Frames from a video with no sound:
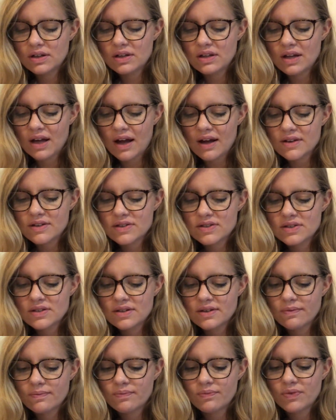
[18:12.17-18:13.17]
Yes,
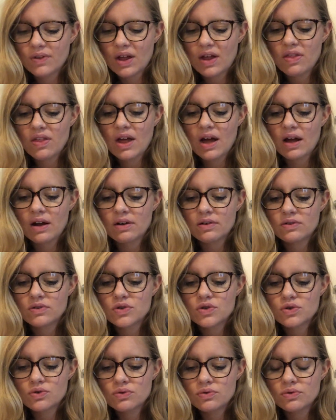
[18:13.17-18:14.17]
and that
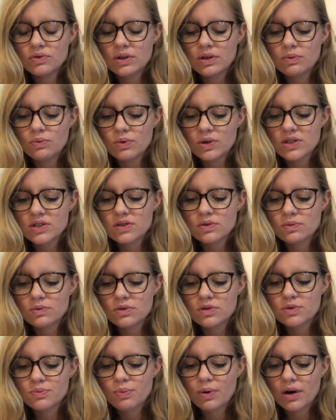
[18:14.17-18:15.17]
truly was the
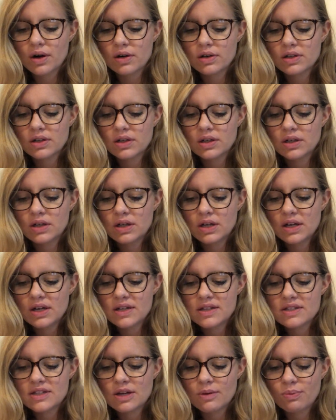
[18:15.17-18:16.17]
worst part,
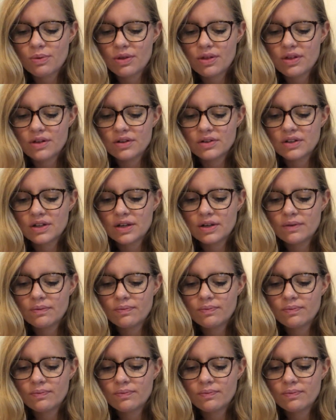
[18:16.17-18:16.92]
said Bathilda.